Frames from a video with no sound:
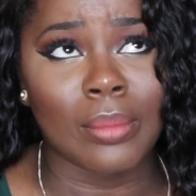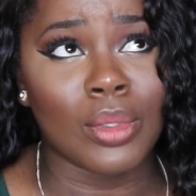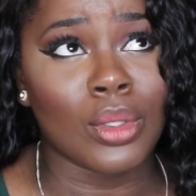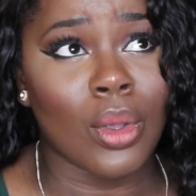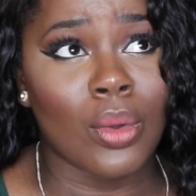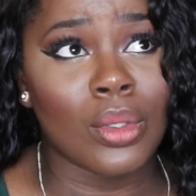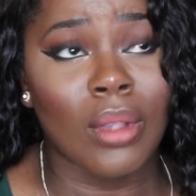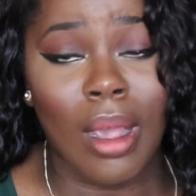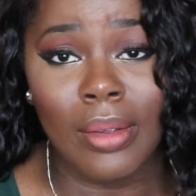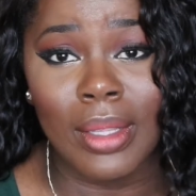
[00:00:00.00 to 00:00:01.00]
I'm so
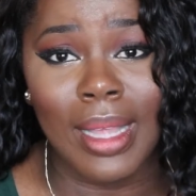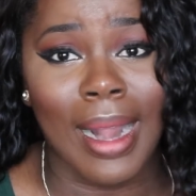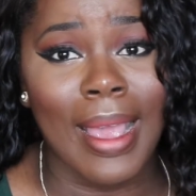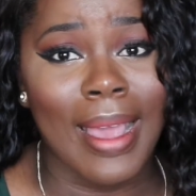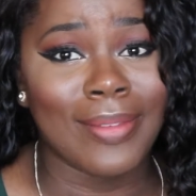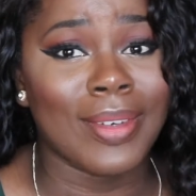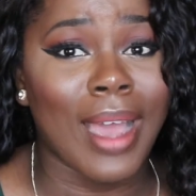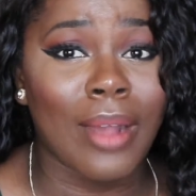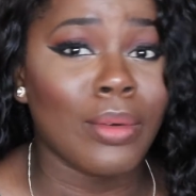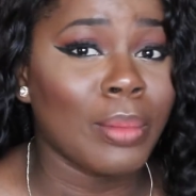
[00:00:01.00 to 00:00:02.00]
sorry that I have
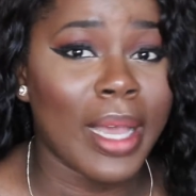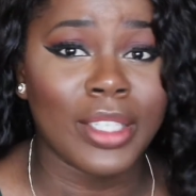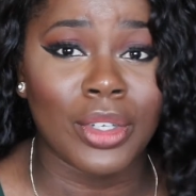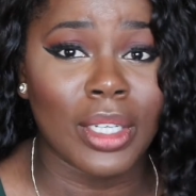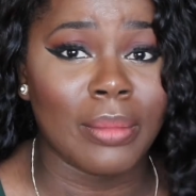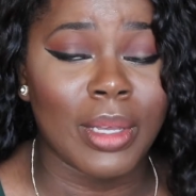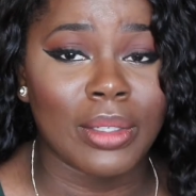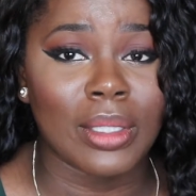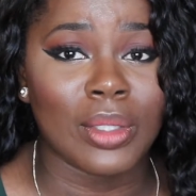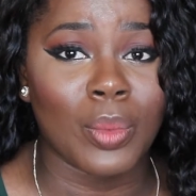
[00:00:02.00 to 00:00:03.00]
not replied your
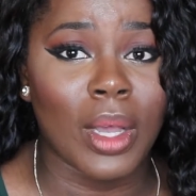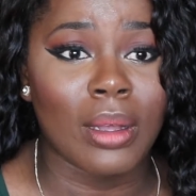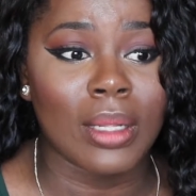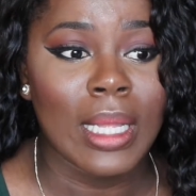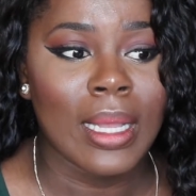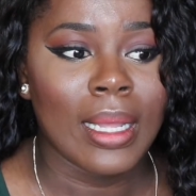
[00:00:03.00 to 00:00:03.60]
emails as well.